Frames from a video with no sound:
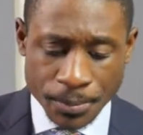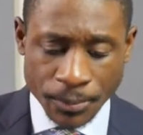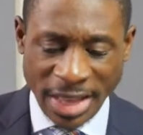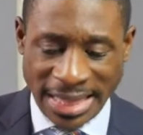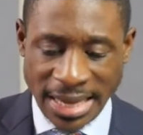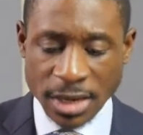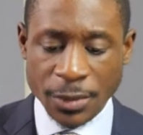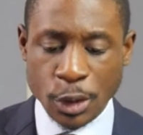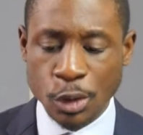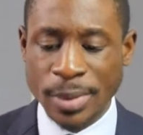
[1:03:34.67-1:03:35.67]
the
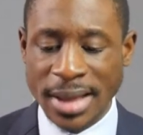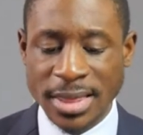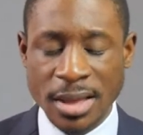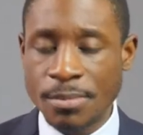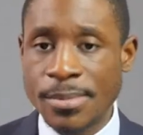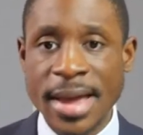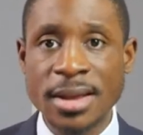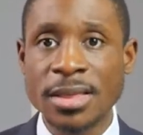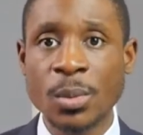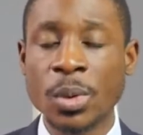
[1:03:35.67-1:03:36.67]
individuals back then, many of
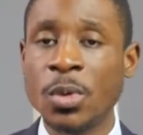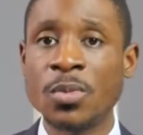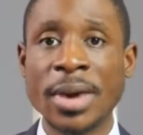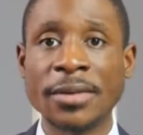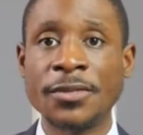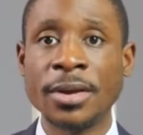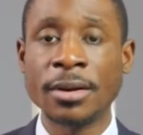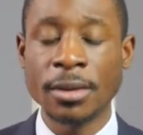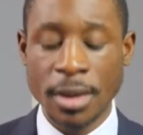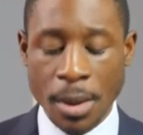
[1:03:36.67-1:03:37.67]
them were moved by
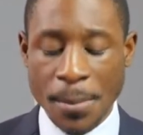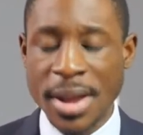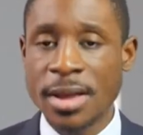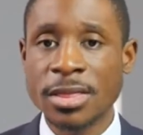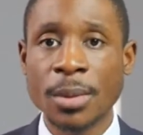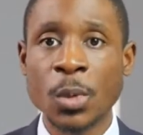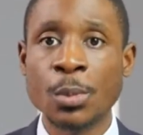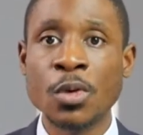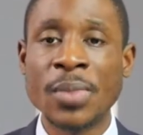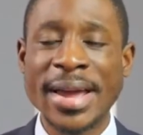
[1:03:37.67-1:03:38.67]
fear. Many of them were
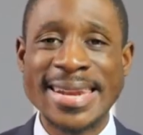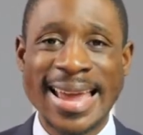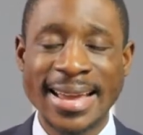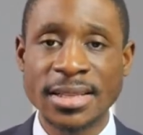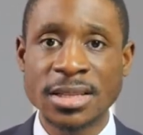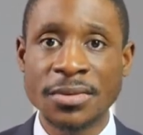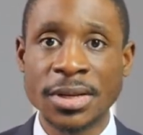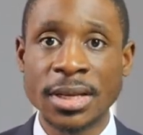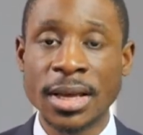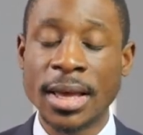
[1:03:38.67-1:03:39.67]
moved by
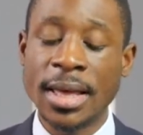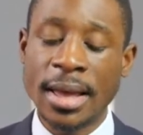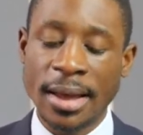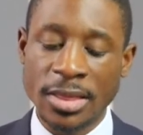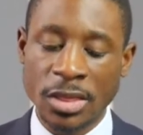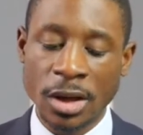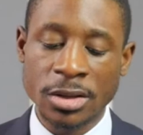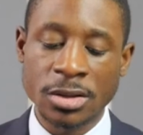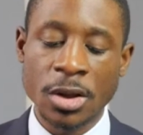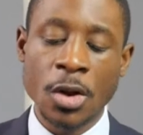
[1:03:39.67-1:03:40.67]
negativity, and
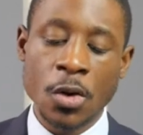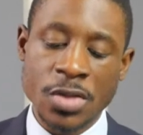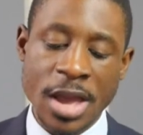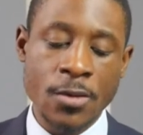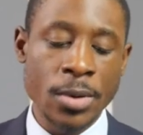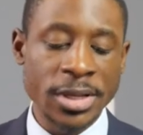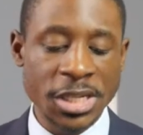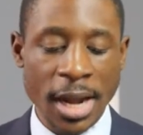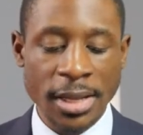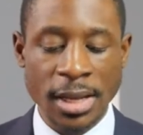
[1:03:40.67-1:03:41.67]
thus they
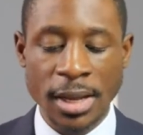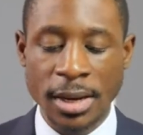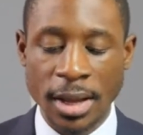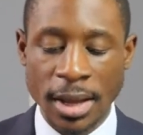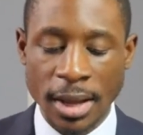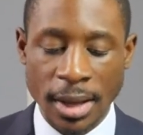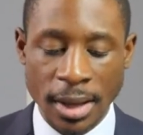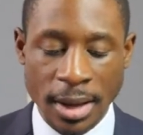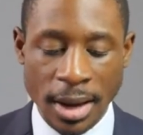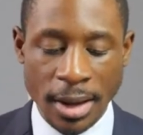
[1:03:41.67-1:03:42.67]
rejected
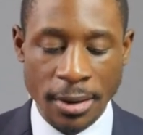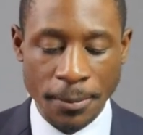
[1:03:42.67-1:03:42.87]
God.